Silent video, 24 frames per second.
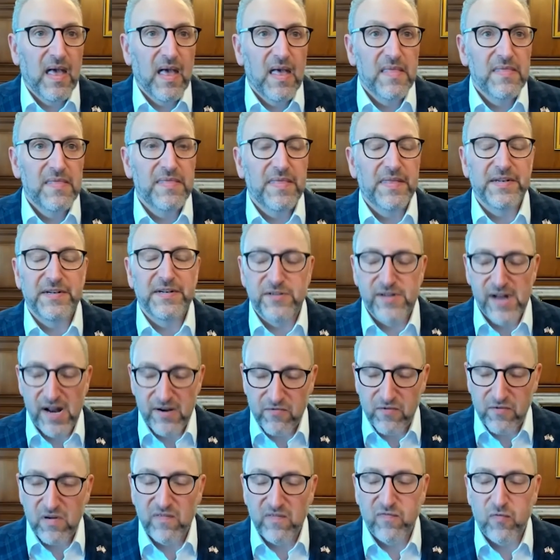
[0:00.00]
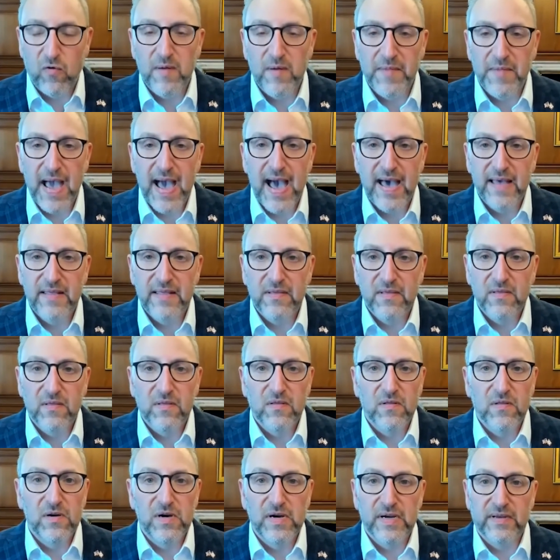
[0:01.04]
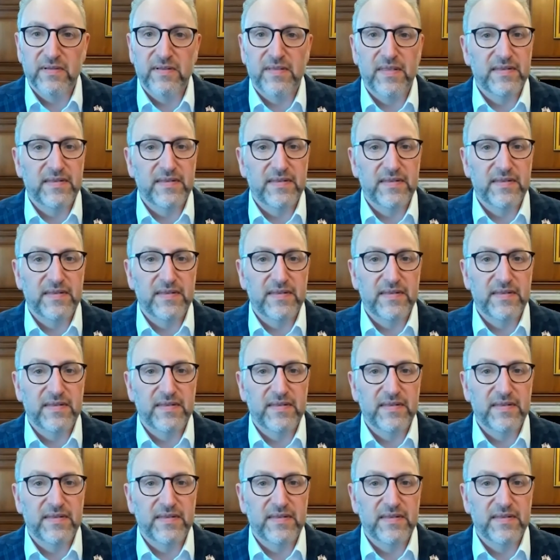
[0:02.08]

the general format looks